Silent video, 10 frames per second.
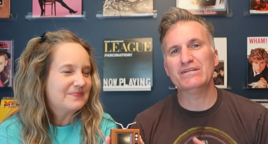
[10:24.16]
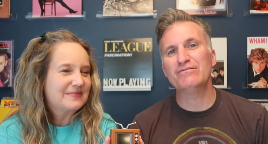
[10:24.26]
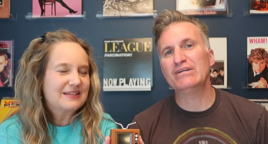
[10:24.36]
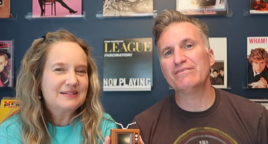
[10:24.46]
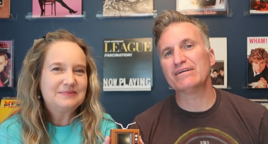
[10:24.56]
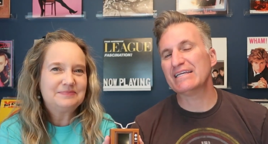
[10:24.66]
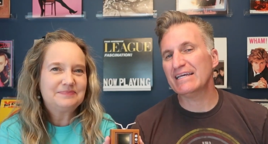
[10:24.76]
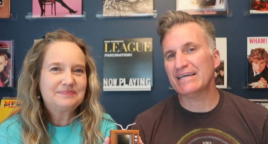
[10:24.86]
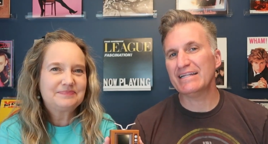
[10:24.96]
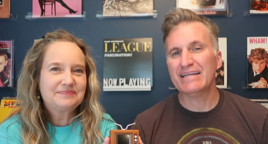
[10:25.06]
Speaker 1: when you, we have a
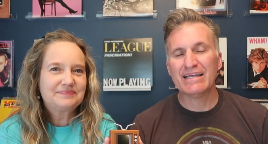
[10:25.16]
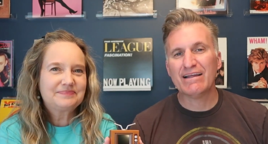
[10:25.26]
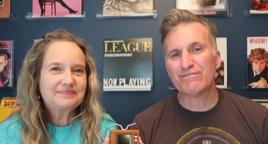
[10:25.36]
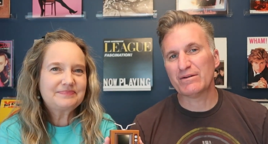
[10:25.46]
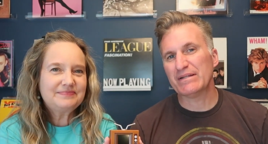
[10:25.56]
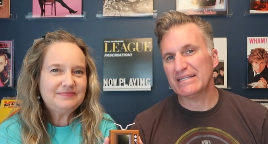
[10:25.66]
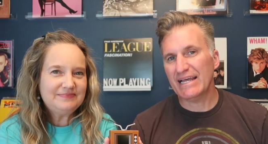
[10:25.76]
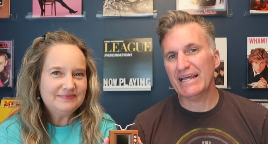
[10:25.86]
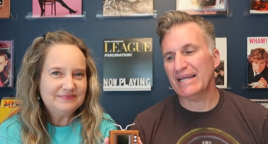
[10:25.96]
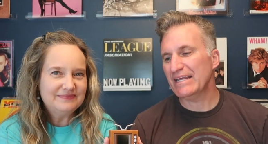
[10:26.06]
kid from
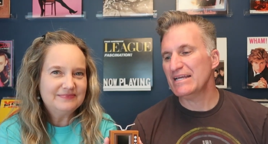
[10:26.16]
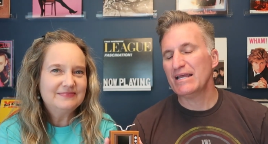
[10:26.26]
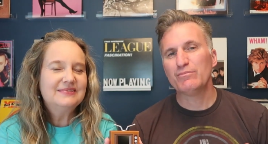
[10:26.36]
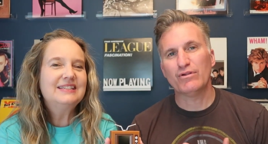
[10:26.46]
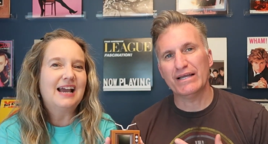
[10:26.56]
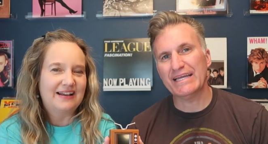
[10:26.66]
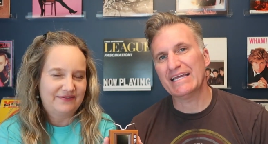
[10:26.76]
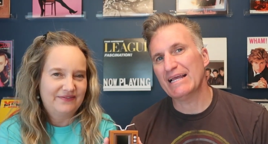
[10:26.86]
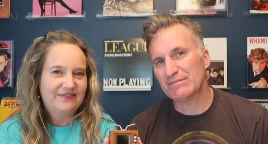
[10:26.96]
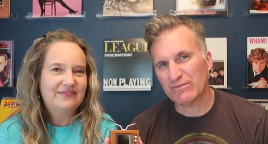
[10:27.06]
today playing
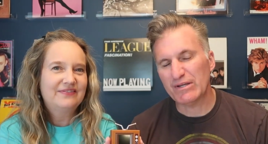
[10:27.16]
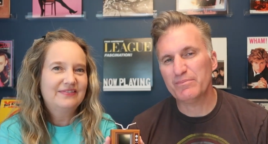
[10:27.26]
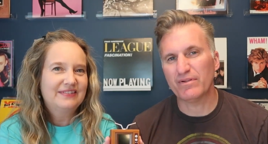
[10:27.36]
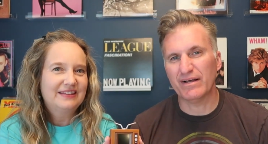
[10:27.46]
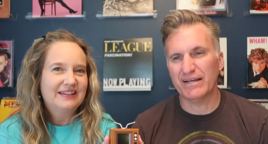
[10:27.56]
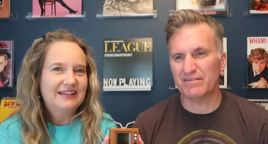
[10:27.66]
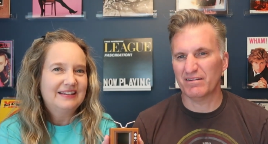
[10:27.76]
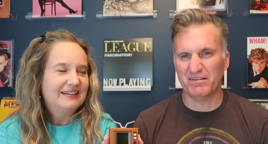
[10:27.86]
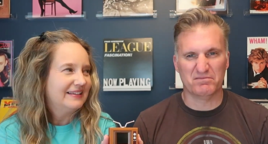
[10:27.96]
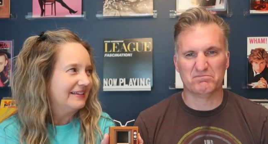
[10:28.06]
yeah. games that we play. They're
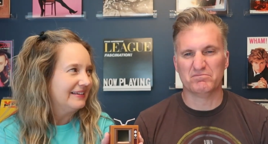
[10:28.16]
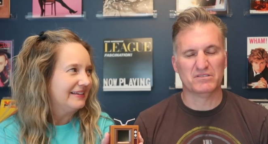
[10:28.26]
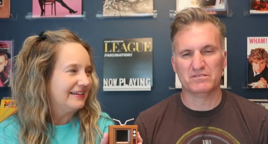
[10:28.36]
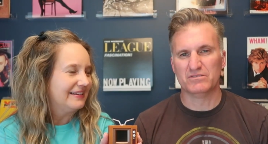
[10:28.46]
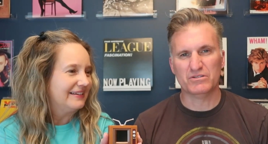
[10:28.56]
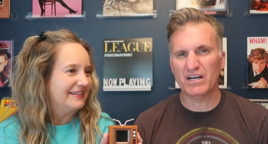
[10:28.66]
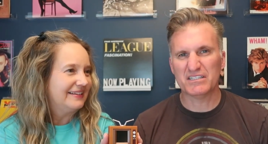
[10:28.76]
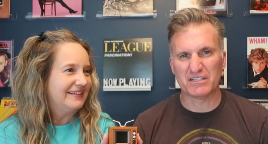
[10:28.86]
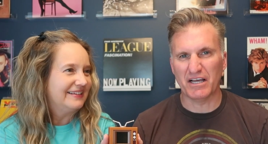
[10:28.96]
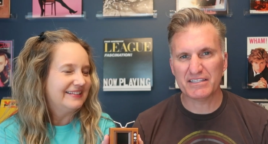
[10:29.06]
like, you
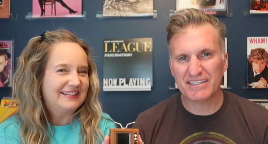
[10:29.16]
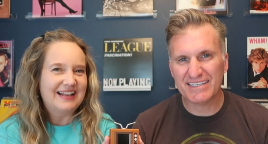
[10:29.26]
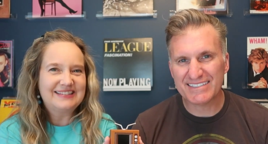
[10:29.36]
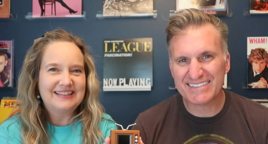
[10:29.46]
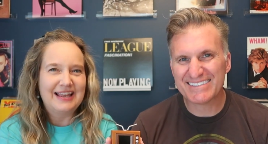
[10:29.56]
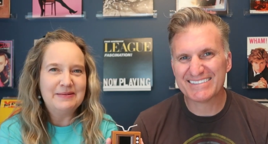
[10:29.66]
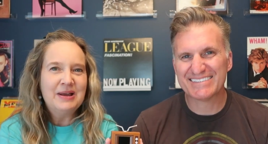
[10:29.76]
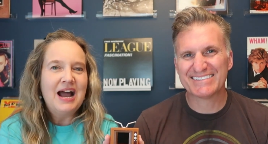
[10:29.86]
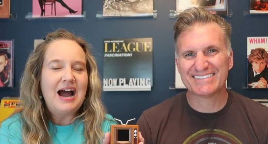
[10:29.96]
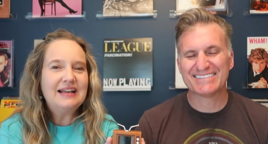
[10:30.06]
guys like this? That's lame.
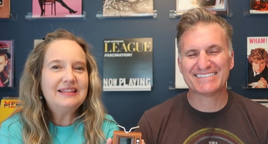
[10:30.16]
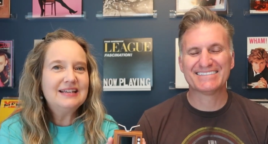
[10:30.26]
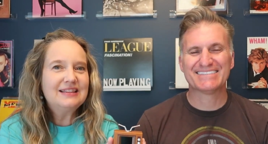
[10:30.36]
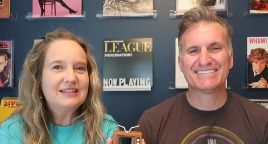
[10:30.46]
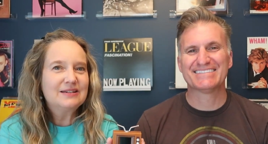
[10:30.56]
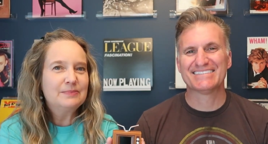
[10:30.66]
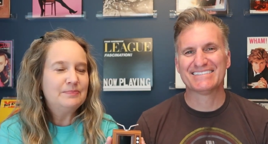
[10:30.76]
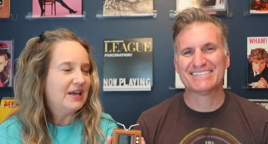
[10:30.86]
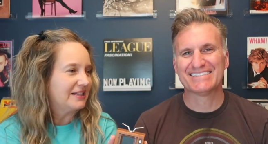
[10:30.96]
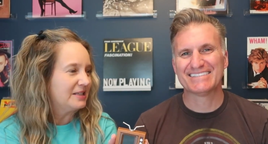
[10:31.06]
Speaker 2: I think that
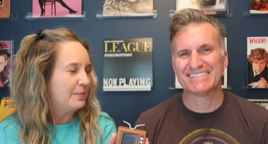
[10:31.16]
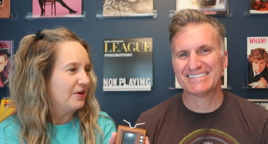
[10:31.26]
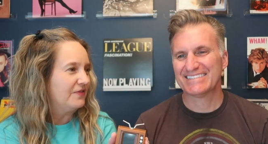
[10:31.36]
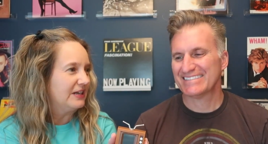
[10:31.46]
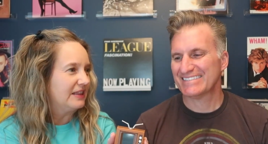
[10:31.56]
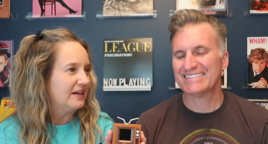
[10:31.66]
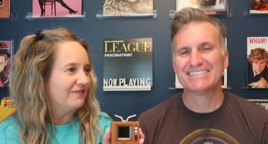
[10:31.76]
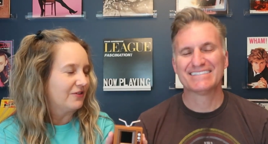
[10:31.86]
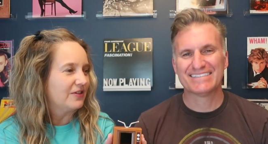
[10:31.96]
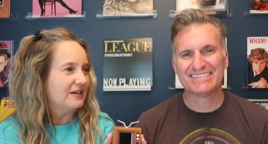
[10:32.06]
that's the perfect thing
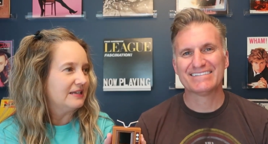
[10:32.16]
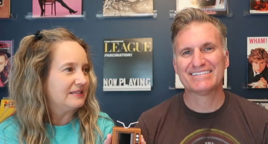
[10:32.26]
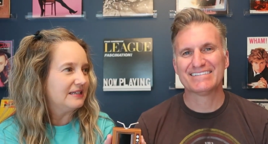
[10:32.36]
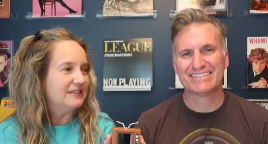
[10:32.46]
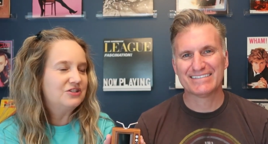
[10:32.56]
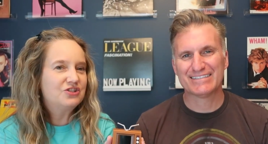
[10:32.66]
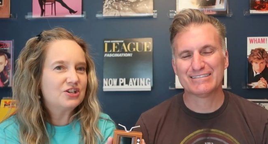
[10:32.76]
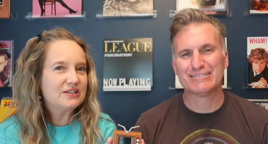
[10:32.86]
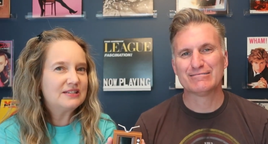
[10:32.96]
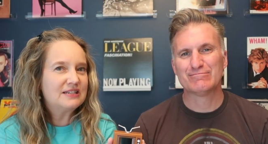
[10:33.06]
for this is
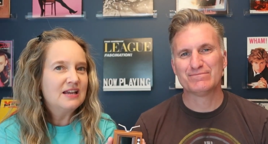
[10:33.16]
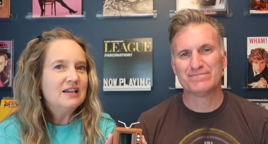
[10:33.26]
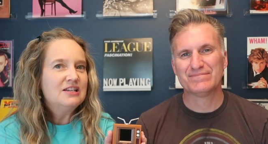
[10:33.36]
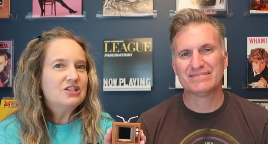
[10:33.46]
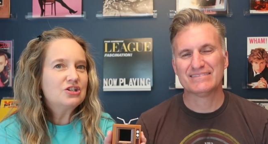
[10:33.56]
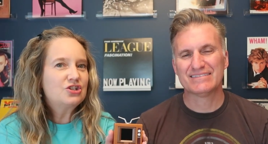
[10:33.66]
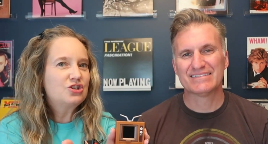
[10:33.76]
just to